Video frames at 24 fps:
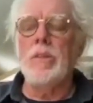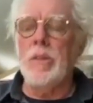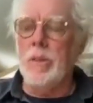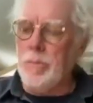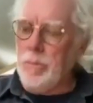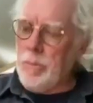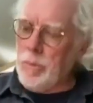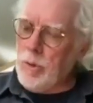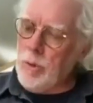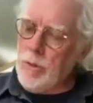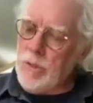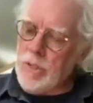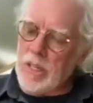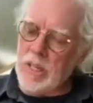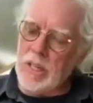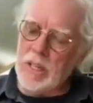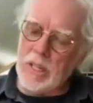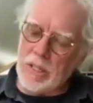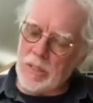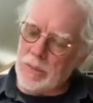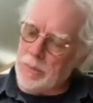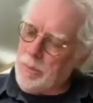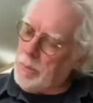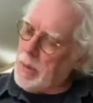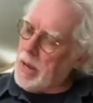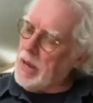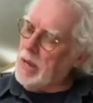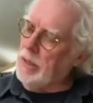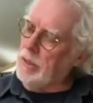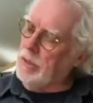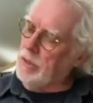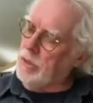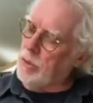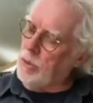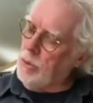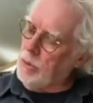music is
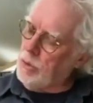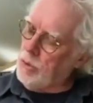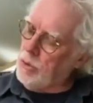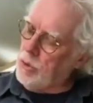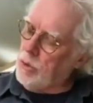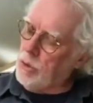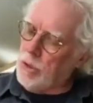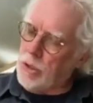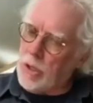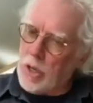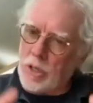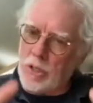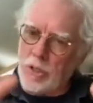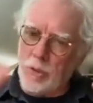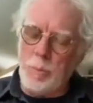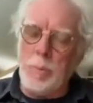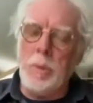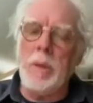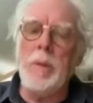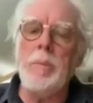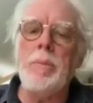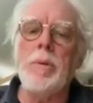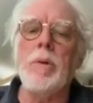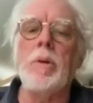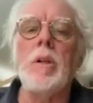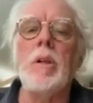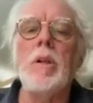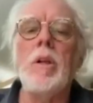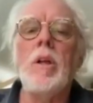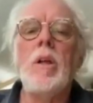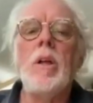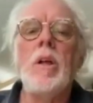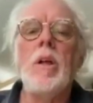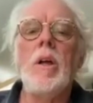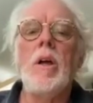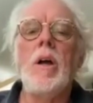made to to touch people
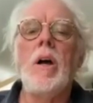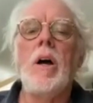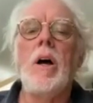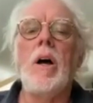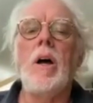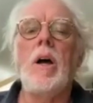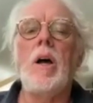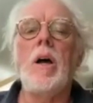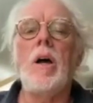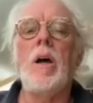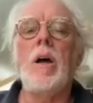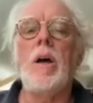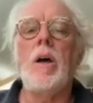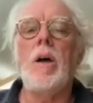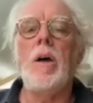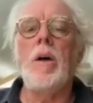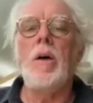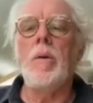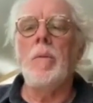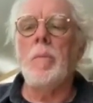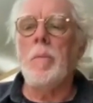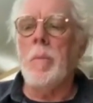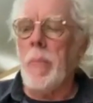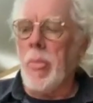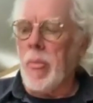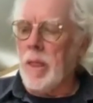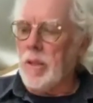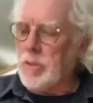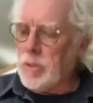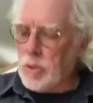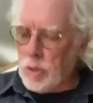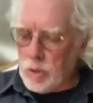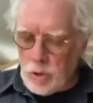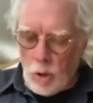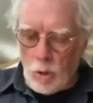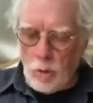uh,
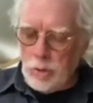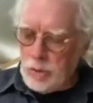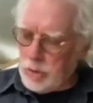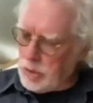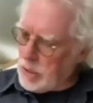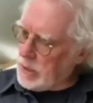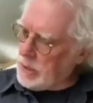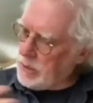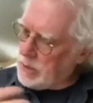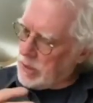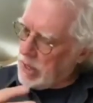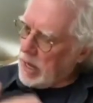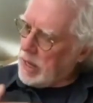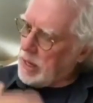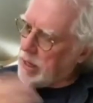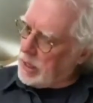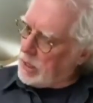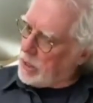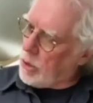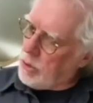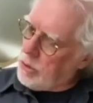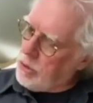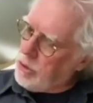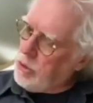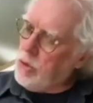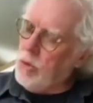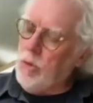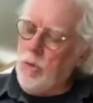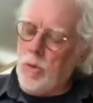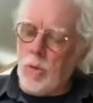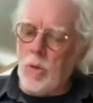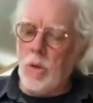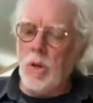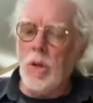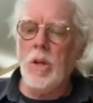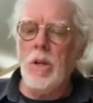so don't take it on
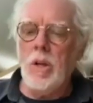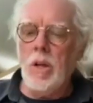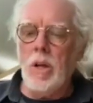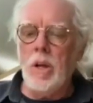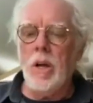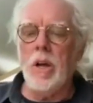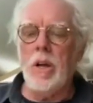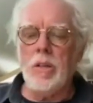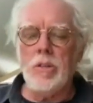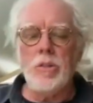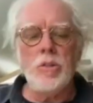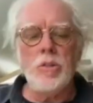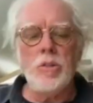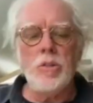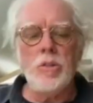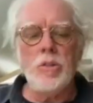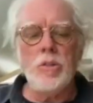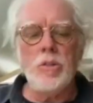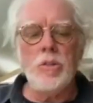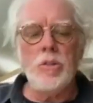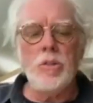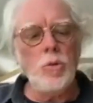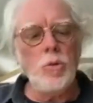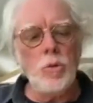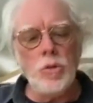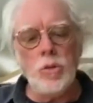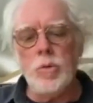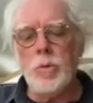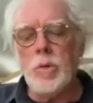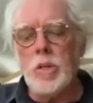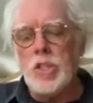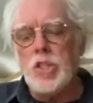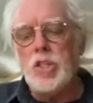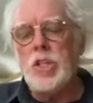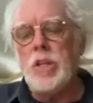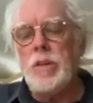you uh, to to
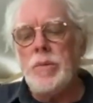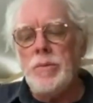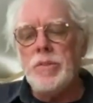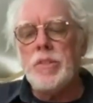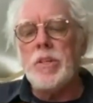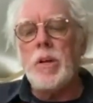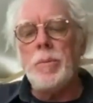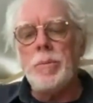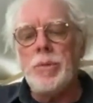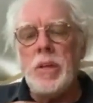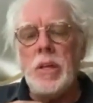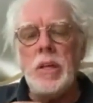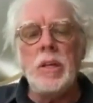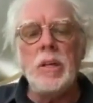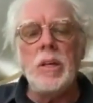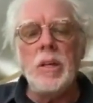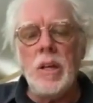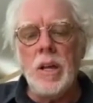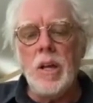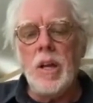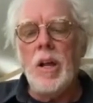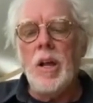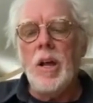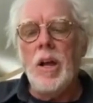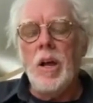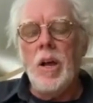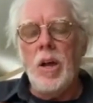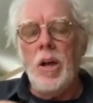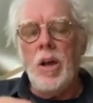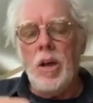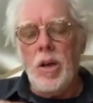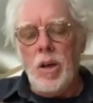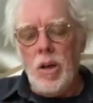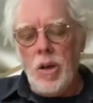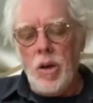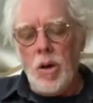achieve something
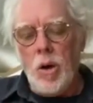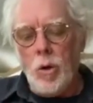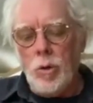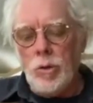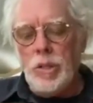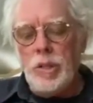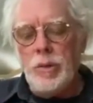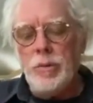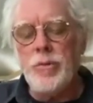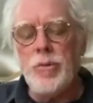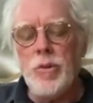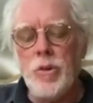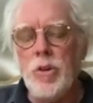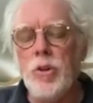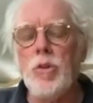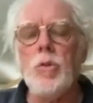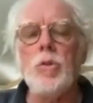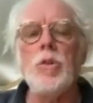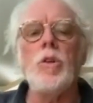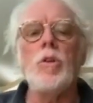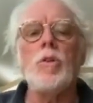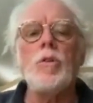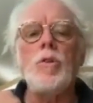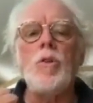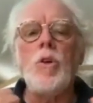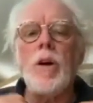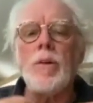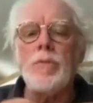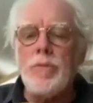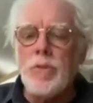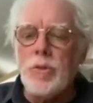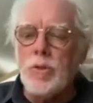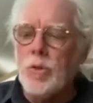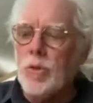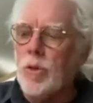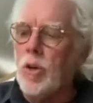uh, only for you you know you have
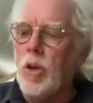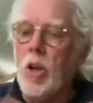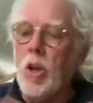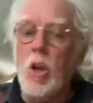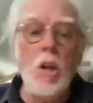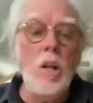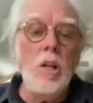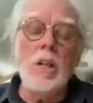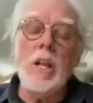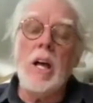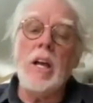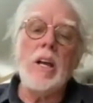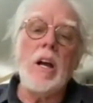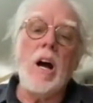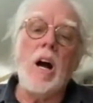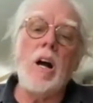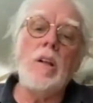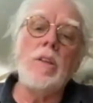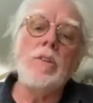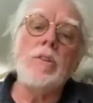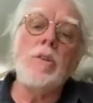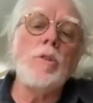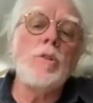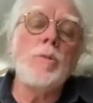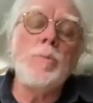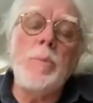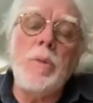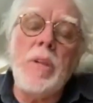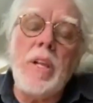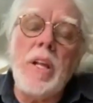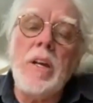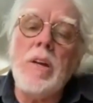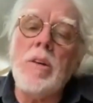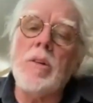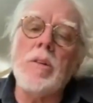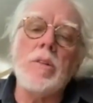to uh, like all those
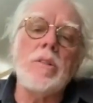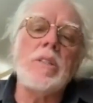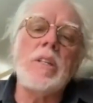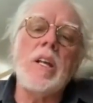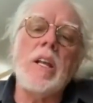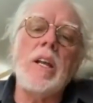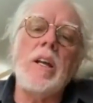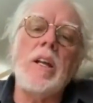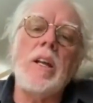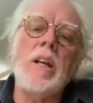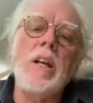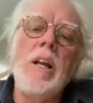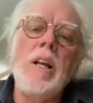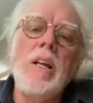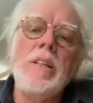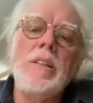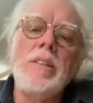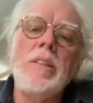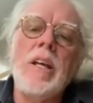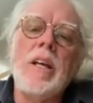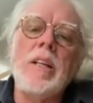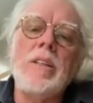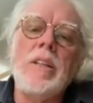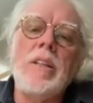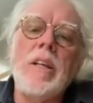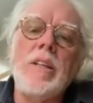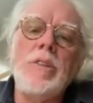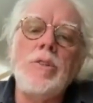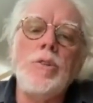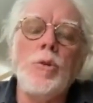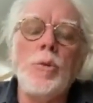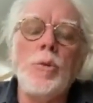players that i that that you